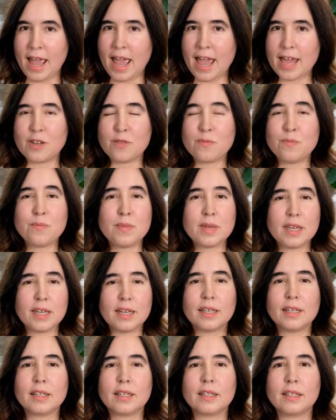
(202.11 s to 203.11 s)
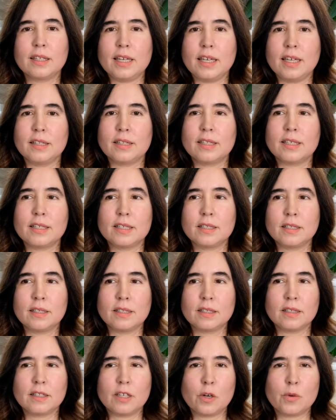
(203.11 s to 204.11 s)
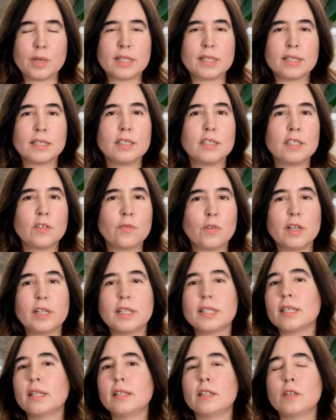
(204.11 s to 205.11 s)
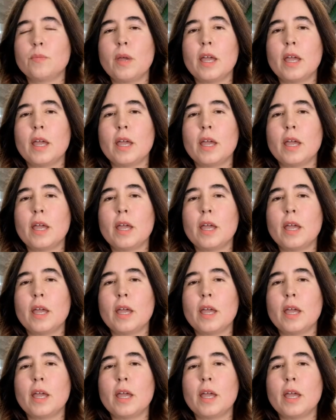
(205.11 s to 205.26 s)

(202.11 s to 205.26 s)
and immediately there was a difference in the